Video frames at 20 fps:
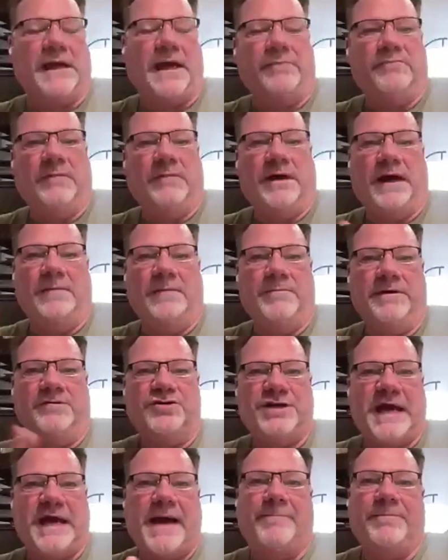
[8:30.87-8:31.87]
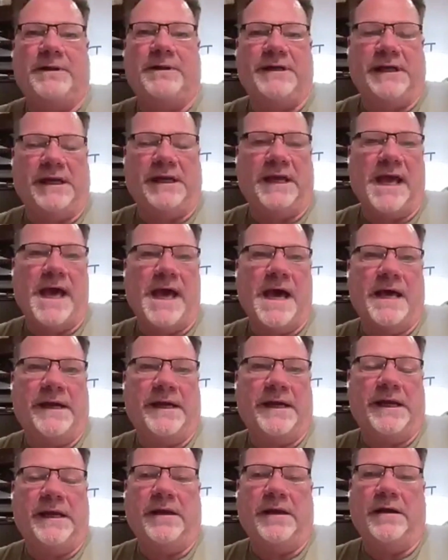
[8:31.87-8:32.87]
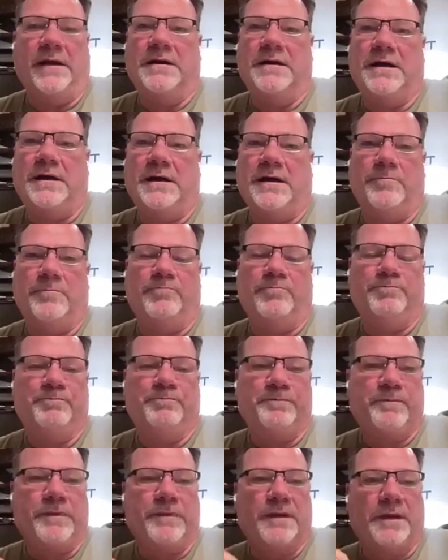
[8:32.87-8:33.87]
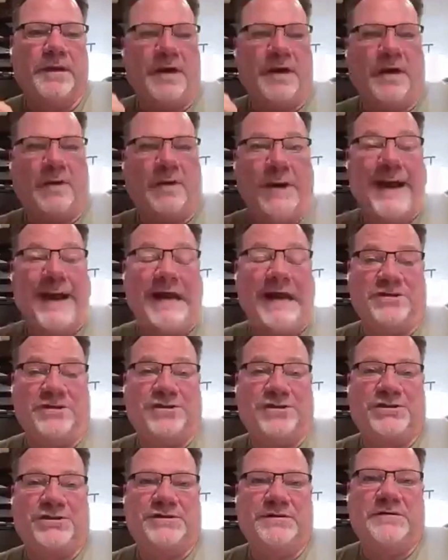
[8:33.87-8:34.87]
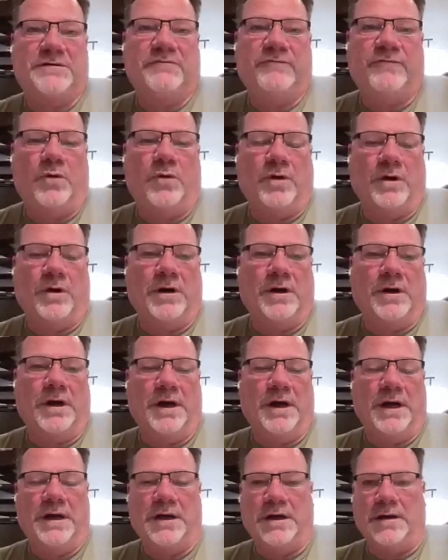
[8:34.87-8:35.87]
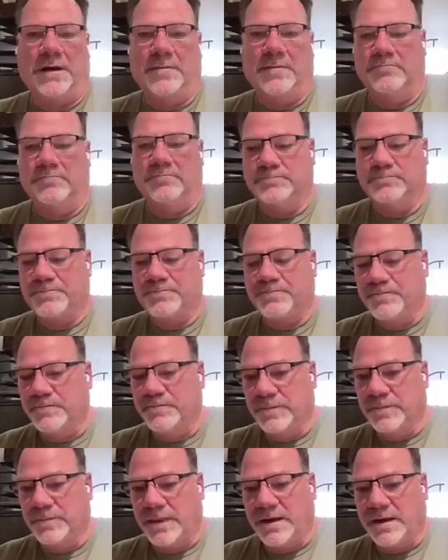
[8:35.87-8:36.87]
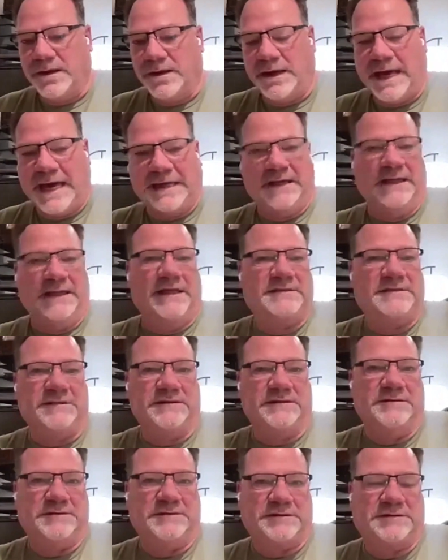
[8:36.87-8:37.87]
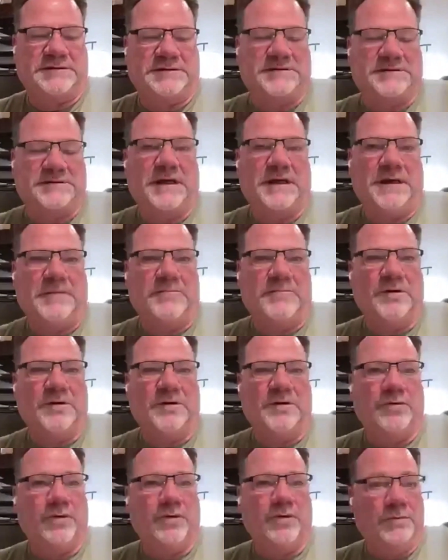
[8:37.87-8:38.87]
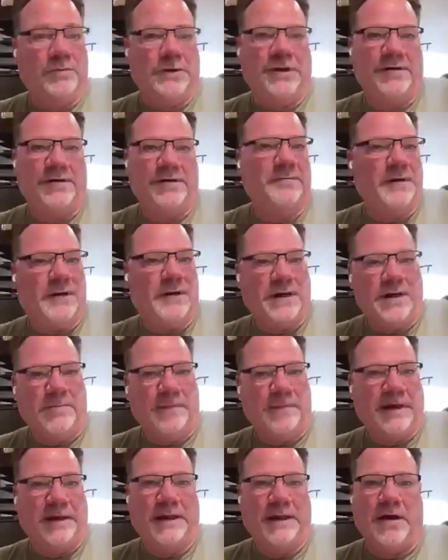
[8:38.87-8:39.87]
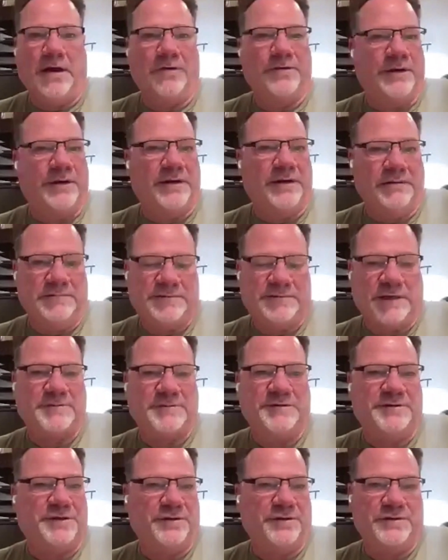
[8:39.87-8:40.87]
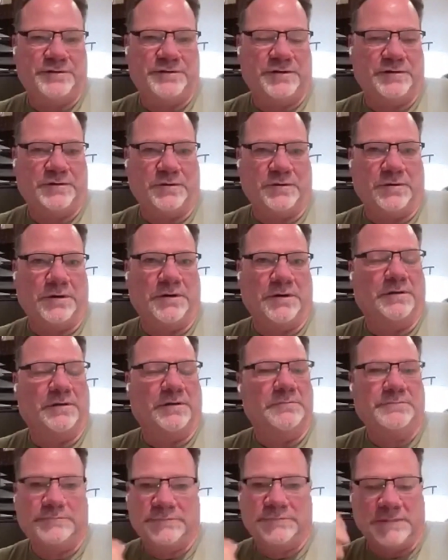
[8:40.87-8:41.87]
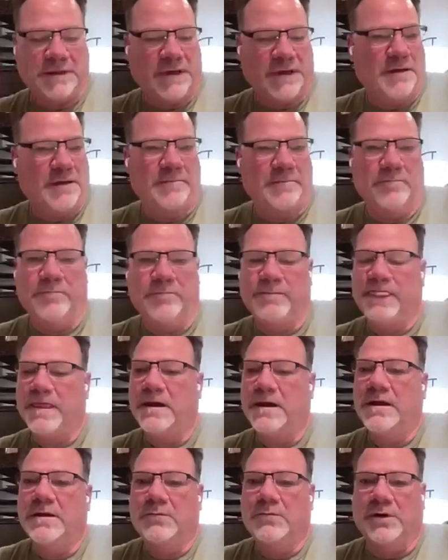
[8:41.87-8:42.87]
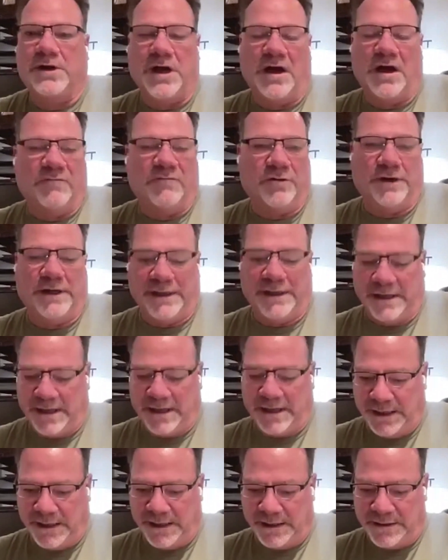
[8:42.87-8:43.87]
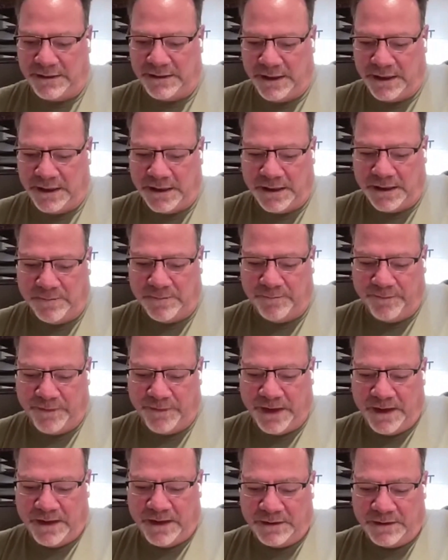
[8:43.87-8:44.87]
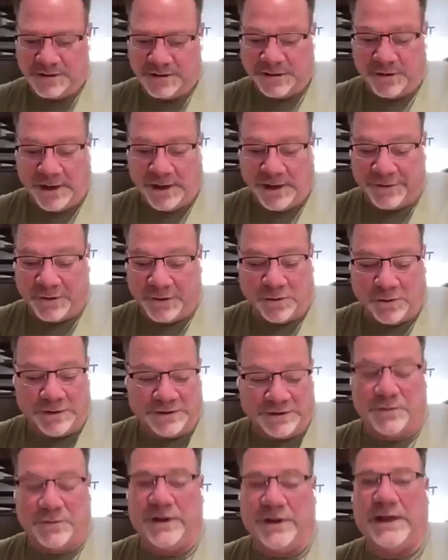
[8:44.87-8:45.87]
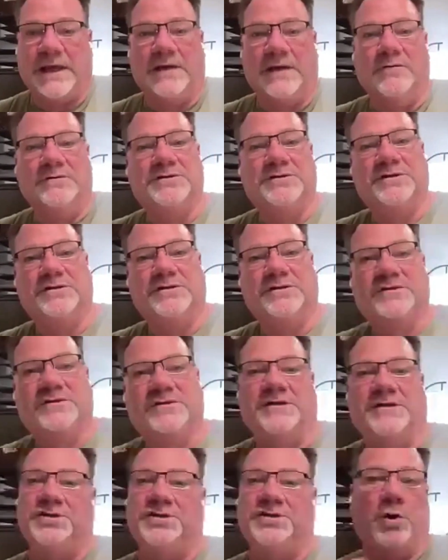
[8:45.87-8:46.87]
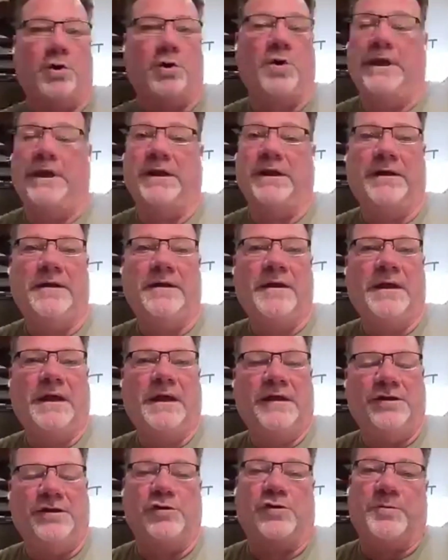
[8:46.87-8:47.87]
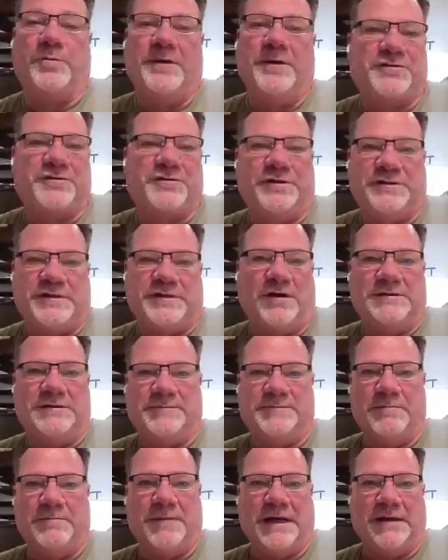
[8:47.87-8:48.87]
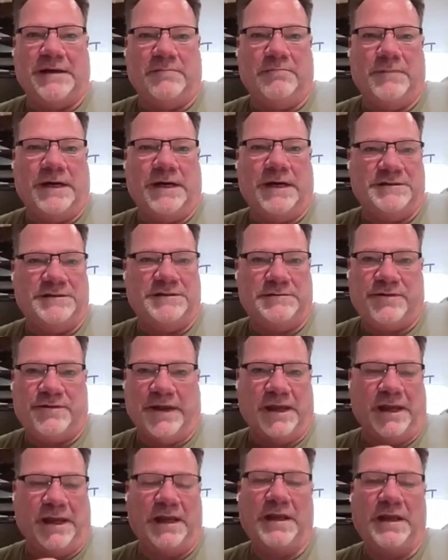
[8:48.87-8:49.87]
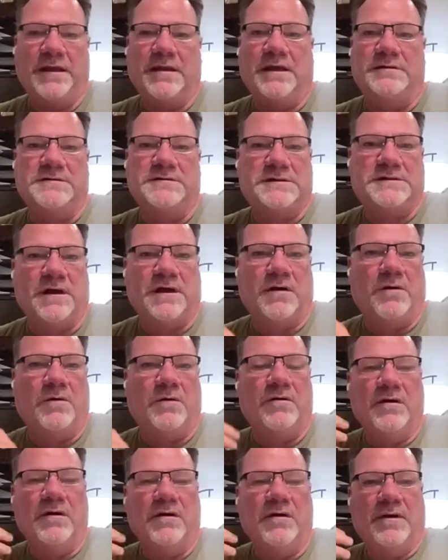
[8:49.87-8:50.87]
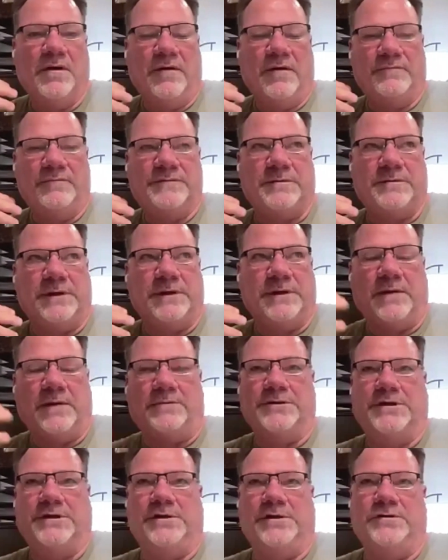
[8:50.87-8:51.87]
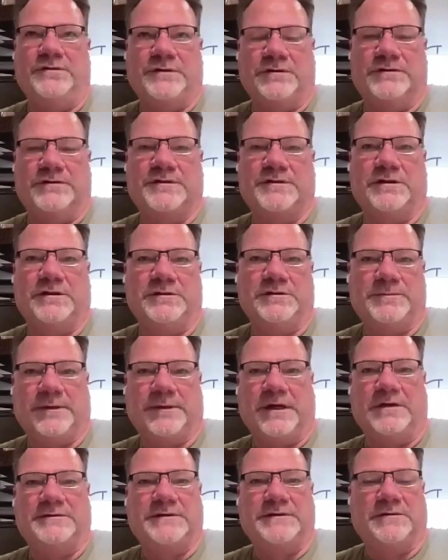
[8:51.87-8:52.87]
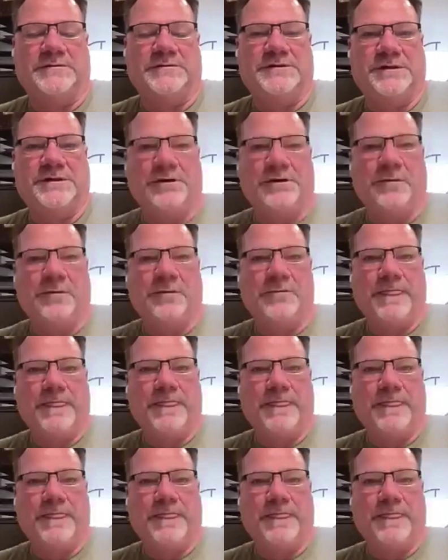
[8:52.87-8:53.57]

I'd been chaplaining at a ranch for adolescents who are in mental health and substance use disorder um, recovery. And so I'd go out there once a week, and it was just such a joy. Youth ministry has always been my thing, and so to be able to use those skills, but also to